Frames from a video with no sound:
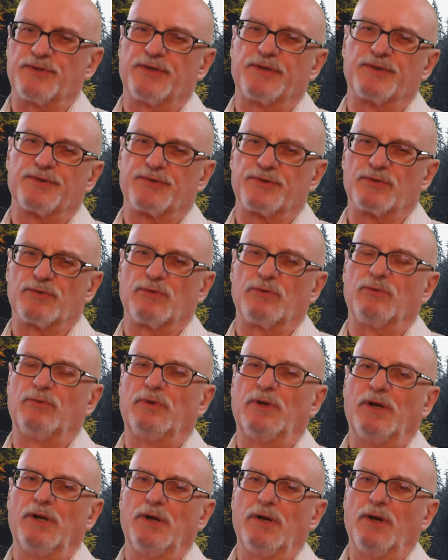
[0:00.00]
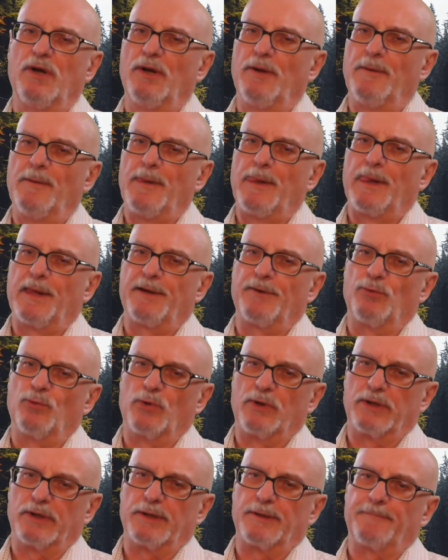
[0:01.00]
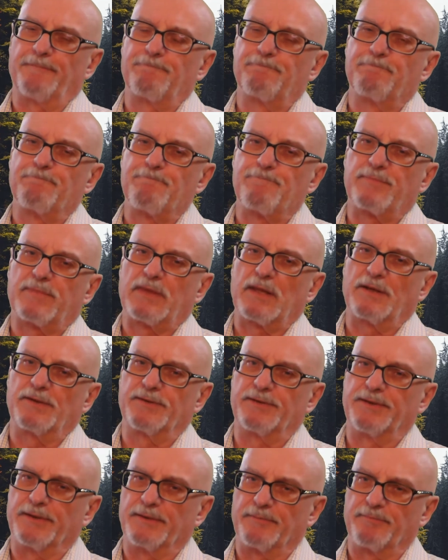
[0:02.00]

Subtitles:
years ago, where the